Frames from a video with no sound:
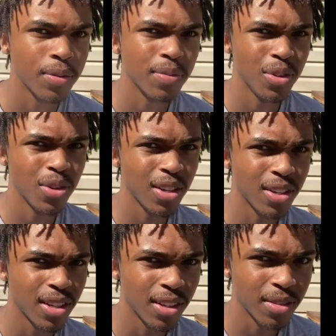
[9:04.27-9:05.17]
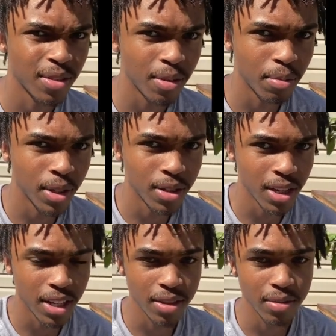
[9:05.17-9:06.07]
can look at brothers
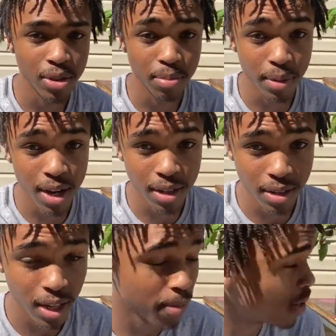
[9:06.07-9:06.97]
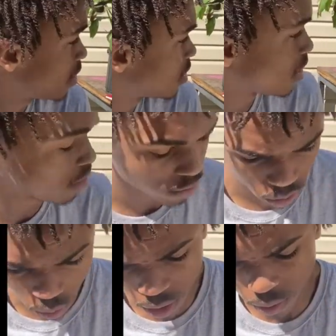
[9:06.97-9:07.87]
like Zabak. He been in this thing for
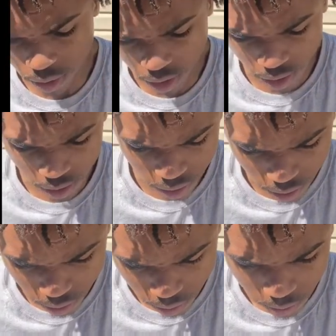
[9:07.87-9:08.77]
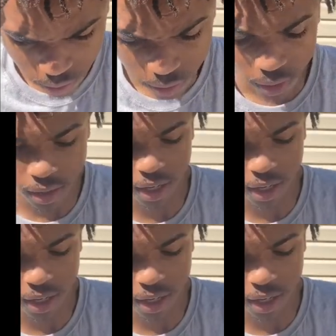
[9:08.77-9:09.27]
21 years. Look at